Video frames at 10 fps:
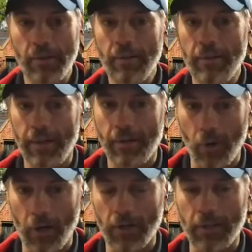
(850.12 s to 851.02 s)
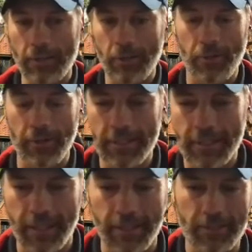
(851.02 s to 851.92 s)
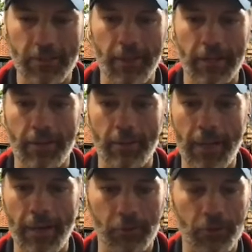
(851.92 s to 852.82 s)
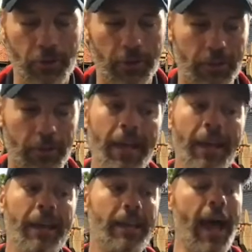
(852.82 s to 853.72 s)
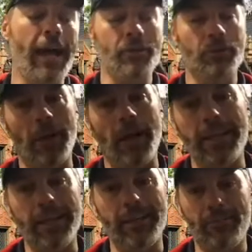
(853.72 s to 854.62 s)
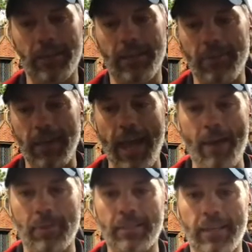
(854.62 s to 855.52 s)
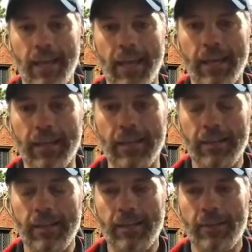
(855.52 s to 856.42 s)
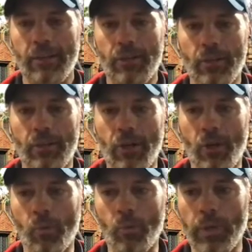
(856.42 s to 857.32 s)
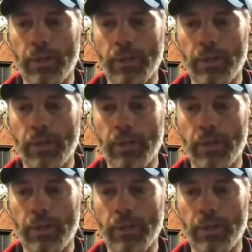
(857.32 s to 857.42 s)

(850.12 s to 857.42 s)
and work and do these things. So I'm not real sure. So yeah, you're right. If that happened today, we're